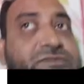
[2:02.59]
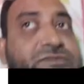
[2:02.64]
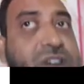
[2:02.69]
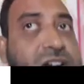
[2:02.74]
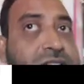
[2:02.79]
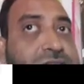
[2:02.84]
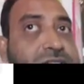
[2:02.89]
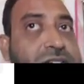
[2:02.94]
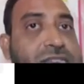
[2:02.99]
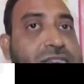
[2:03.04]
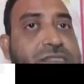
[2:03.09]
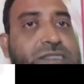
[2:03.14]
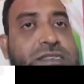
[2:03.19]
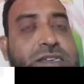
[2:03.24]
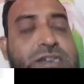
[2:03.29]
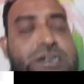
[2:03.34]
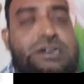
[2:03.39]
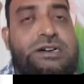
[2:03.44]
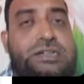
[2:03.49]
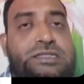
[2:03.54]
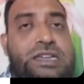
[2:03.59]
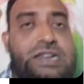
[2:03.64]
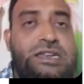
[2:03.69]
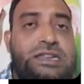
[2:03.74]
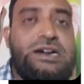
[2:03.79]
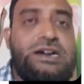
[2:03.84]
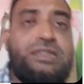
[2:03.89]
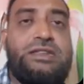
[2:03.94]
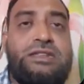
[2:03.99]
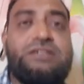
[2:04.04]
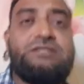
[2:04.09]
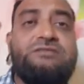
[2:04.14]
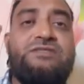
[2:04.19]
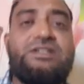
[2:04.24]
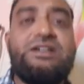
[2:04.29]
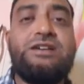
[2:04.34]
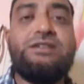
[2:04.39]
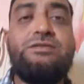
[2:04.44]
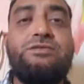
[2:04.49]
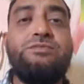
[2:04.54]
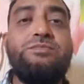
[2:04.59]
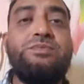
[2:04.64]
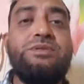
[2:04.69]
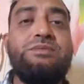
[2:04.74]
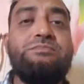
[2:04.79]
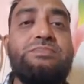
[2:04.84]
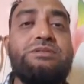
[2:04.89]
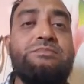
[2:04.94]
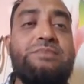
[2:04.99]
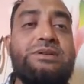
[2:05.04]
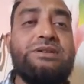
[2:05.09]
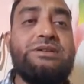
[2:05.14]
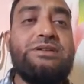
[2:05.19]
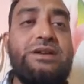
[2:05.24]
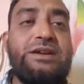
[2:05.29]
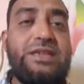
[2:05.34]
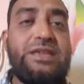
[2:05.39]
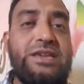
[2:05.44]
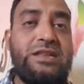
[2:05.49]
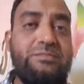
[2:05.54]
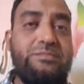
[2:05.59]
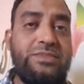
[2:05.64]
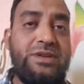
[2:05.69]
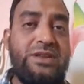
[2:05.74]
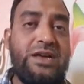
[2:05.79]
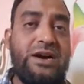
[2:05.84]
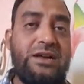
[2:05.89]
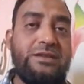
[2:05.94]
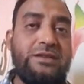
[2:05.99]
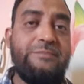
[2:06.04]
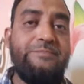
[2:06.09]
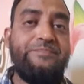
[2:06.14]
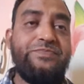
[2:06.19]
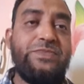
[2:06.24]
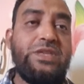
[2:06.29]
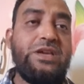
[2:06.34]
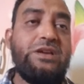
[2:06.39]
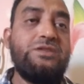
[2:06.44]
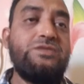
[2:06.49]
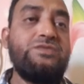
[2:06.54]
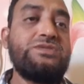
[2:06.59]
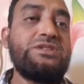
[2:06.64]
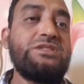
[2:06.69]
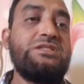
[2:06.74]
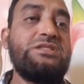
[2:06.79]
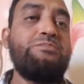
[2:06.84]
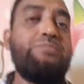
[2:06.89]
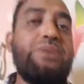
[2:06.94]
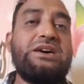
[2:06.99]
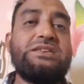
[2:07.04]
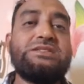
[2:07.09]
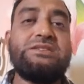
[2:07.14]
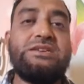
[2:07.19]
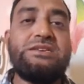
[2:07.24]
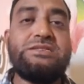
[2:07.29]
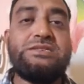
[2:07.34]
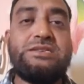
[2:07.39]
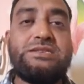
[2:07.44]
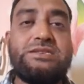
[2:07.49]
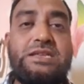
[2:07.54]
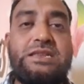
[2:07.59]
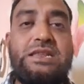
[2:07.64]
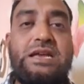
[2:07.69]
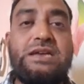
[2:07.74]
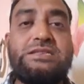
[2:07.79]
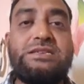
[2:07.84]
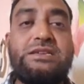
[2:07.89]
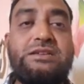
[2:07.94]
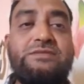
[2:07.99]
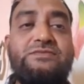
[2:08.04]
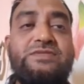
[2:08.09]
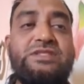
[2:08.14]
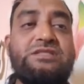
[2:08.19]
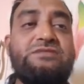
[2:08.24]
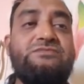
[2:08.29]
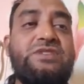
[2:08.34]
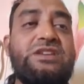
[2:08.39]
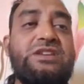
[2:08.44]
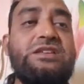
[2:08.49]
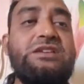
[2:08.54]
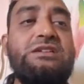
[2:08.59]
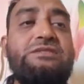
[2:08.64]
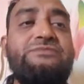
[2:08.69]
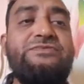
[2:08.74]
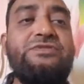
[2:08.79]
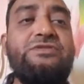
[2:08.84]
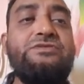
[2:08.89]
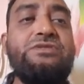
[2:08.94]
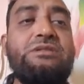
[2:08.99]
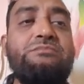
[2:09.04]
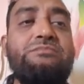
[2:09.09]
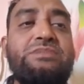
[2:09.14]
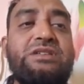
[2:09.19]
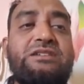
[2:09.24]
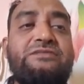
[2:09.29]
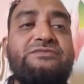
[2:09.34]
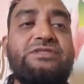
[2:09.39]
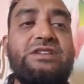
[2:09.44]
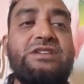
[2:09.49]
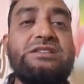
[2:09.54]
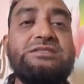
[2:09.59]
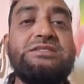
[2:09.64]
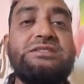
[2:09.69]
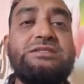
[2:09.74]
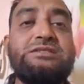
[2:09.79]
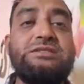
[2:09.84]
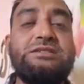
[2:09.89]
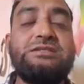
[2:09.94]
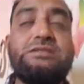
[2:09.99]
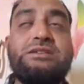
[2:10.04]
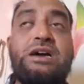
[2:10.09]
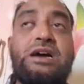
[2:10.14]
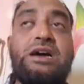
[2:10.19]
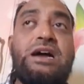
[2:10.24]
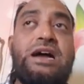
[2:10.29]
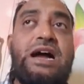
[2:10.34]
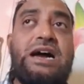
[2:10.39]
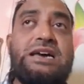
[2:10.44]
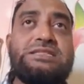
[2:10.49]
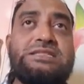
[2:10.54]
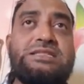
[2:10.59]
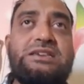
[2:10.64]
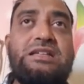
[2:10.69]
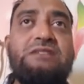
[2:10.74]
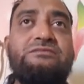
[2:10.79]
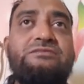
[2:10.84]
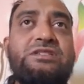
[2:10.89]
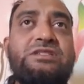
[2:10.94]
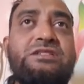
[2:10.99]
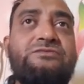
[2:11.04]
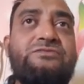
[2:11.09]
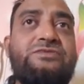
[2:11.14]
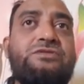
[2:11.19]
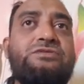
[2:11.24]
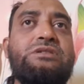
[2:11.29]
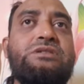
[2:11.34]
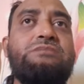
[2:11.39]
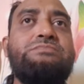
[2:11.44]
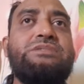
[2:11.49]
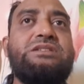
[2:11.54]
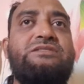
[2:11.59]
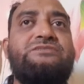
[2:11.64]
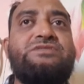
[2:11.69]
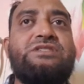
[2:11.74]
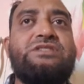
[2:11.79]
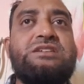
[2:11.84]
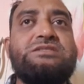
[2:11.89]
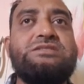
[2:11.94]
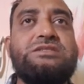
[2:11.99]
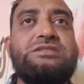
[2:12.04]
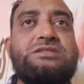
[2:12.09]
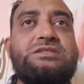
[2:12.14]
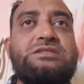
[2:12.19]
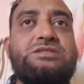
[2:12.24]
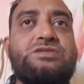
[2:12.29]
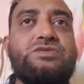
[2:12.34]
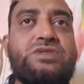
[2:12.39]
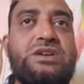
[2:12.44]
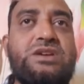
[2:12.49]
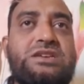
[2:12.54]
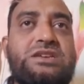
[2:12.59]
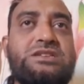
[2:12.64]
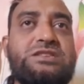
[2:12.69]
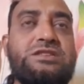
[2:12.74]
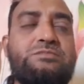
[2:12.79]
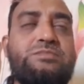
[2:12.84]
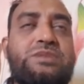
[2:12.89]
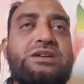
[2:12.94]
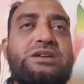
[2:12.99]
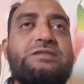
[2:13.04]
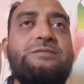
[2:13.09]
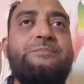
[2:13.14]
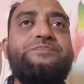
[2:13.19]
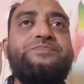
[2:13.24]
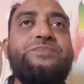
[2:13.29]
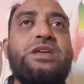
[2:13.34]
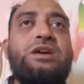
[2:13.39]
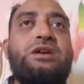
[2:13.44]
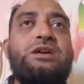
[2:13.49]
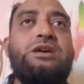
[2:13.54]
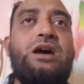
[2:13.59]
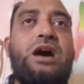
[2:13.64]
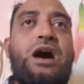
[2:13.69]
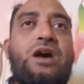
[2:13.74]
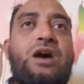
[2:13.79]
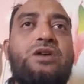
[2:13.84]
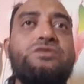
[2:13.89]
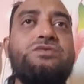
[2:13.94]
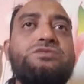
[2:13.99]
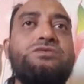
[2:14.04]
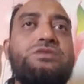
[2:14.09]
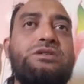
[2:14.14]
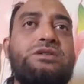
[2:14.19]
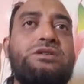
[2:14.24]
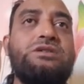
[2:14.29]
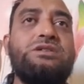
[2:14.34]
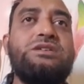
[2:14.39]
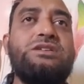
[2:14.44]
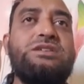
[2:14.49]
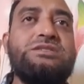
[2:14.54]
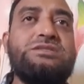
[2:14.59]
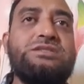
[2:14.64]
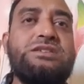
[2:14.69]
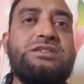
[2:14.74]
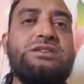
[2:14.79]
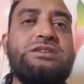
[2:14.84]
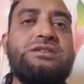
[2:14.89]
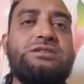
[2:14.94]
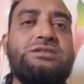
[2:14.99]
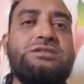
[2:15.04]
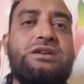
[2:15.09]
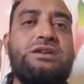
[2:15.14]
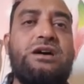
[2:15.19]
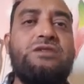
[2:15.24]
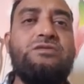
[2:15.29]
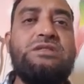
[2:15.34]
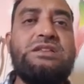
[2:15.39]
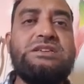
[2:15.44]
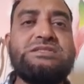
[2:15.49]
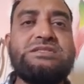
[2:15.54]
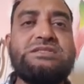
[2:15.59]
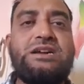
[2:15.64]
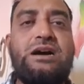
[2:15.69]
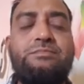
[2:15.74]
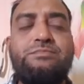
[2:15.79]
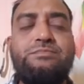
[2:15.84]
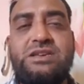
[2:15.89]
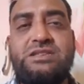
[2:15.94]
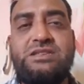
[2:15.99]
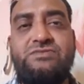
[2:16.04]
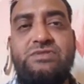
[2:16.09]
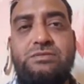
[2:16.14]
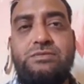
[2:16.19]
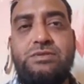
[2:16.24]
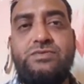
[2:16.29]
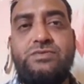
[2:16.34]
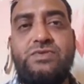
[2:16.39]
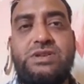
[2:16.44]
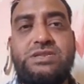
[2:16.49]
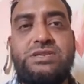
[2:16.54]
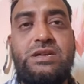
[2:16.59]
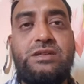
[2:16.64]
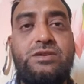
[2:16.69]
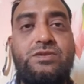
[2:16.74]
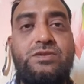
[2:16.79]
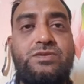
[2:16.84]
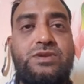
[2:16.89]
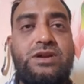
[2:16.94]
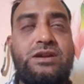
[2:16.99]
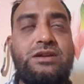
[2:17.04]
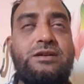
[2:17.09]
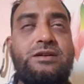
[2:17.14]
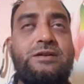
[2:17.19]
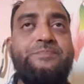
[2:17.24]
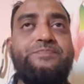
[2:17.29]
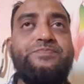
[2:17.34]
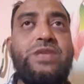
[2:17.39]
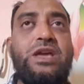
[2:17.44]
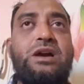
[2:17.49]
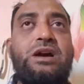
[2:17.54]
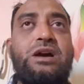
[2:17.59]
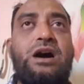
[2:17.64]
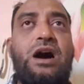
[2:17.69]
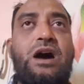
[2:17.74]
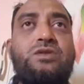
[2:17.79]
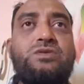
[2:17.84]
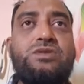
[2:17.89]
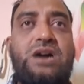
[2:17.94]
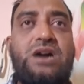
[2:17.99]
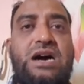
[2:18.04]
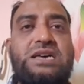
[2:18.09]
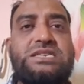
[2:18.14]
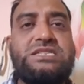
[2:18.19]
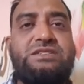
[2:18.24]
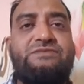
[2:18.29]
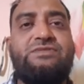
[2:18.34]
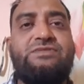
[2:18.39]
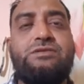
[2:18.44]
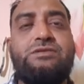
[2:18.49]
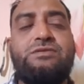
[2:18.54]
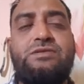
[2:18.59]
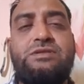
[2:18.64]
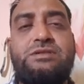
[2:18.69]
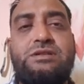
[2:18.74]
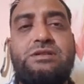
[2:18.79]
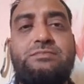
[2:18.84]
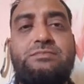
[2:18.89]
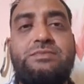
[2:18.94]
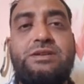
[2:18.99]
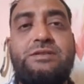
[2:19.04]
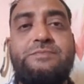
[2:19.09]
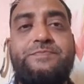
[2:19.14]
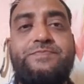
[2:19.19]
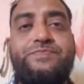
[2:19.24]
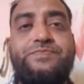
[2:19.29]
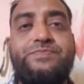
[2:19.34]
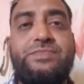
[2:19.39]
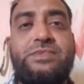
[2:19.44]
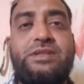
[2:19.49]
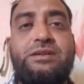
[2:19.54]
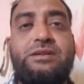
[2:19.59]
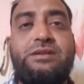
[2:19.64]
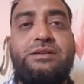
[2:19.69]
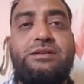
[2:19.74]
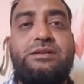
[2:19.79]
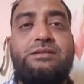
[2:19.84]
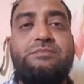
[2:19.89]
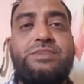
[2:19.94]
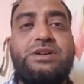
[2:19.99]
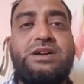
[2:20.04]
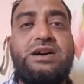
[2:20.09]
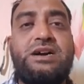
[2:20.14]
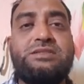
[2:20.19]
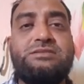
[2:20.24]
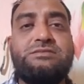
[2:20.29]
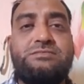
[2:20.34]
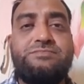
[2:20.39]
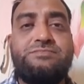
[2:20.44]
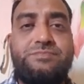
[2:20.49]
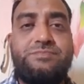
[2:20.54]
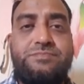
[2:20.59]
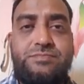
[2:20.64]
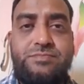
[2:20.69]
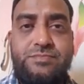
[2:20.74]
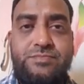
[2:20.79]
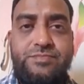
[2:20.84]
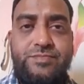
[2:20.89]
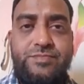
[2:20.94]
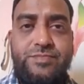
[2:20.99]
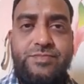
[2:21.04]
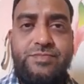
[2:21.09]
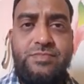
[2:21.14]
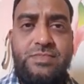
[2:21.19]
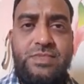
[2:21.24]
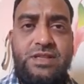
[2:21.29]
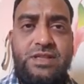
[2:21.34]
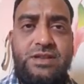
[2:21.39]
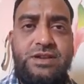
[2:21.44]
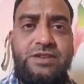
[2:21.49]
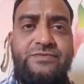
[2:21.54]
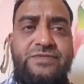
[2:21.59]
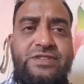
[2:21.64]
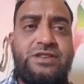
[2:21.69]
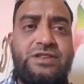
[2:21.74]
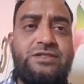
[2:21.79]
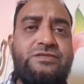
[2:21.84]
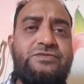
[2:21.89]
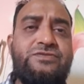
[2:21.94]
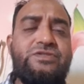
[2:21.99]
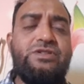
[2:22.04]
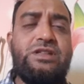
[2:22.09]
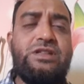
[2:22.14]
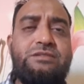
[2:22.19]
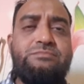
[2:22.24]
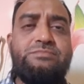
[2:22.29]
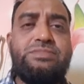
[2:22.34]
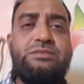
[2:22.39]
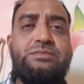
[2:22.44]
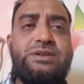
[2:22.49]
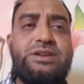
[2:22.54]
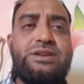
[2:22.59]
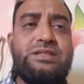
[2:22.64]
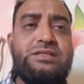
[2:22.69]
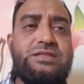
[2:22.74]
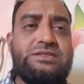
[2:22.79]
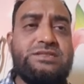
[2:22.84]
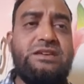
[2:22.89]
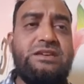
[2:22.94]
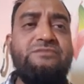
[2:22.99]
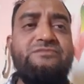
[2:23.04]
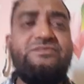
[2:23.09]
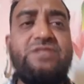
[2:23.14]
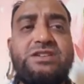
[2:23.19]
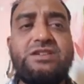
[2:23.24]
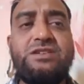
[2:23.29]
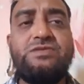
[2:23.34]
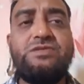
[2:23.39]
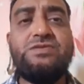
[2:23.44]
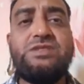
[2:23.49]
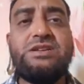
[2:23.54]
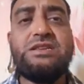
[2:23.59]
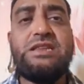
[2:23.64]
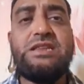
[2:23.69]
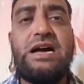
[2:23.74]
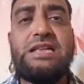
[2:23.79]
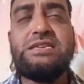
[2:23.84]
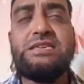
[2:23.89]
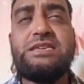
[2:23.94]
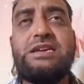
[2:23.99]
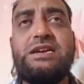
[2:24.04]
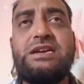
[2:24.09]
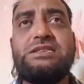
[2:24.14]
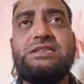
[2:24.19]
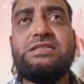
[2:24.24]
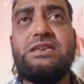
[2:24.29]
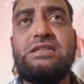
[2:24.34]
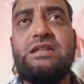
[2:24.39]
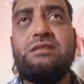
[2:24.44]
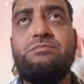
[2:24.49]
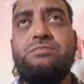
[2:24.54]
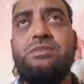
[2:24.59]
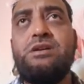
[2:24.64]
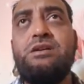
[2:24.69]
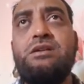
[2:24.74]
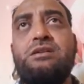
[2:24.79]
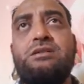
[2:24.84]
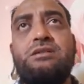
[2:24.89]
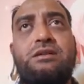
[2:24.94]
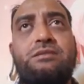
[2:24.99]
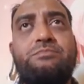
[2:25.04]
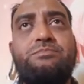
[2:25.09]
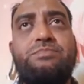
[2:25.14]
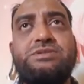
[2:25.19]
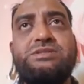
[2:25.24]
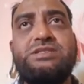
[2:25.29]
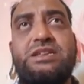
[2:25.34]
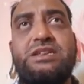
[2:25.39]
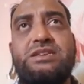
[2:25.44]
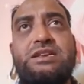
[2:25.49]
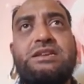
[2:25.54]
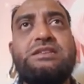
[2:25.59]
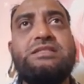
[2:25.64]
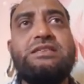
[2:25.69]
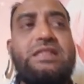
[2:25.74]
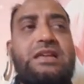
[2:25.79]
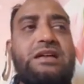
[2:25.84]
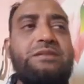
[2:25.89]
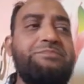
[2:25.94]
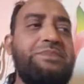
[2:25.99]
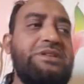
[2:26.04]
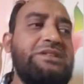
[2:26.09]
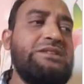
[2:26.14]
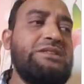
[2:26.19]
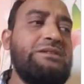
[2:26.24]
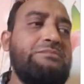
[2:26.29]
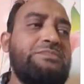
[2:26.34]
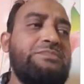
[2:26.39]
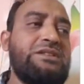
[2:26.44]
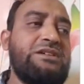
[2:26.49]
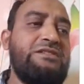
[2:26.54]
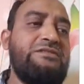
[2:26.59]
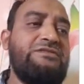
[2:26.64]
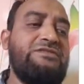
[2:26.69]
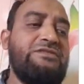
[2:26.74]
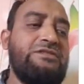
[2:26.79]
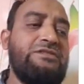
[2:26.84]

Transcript: functions that are required to be implemented can be done using the pass transistor logic with very few number of transistors. As there are very few number of transistors, you can estimate how less complex will be your circuit and how cost effective it will be. Because if you are implementing the same function using logic gate, there are certainly there are many number of